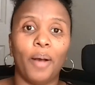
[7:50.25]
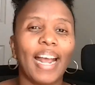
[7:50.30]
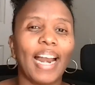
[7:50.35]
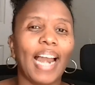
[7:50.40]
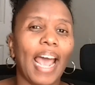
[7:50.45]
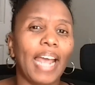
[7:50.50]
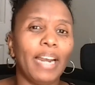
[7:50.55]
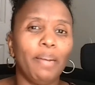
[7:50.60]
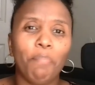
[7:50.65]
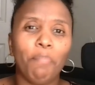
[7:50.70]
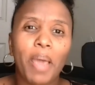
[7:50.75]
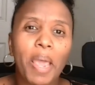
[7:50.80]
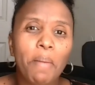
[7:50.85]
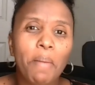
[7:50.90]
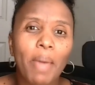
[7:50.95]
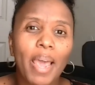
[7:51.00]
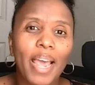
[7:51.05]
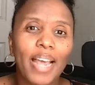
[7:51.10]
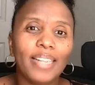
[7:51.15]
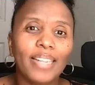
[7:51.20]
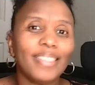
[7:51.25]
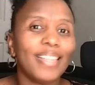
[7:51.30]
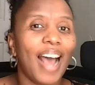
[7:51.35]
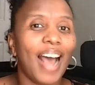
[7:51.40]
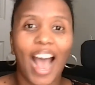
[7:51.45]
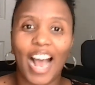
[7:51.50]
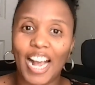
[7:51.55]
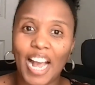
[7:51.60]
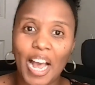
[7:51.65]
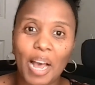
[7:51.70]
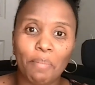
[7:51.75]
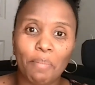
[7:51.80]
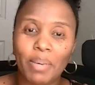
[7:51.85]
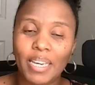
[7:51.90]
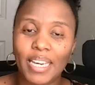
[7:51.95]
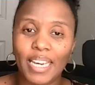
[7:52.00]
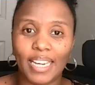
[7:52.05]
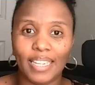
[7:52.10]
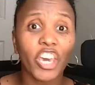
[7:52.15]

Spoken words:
Client payments are coming in.